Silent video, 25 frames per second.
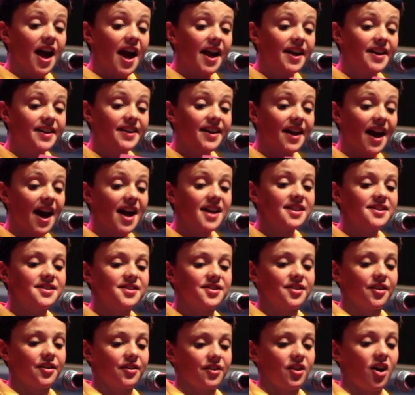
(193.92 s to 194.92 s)

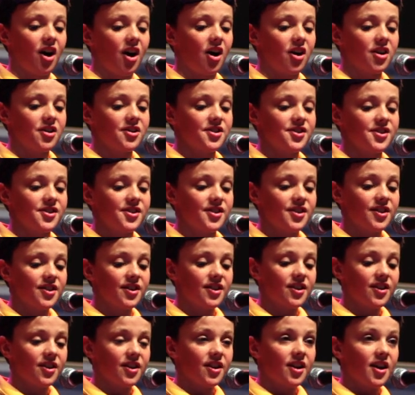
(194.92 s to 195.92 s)
against the rocks.
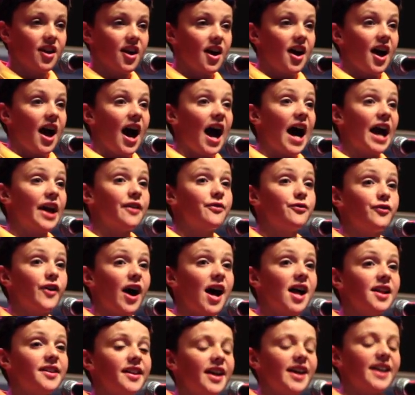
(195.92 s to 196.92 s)
I
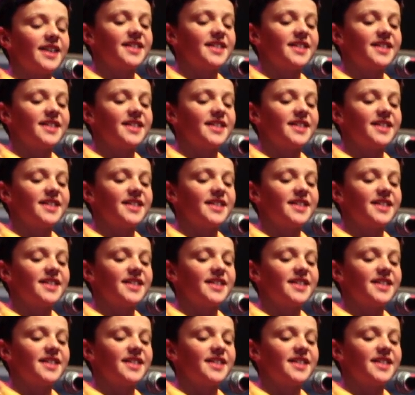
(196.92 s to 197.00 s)
felt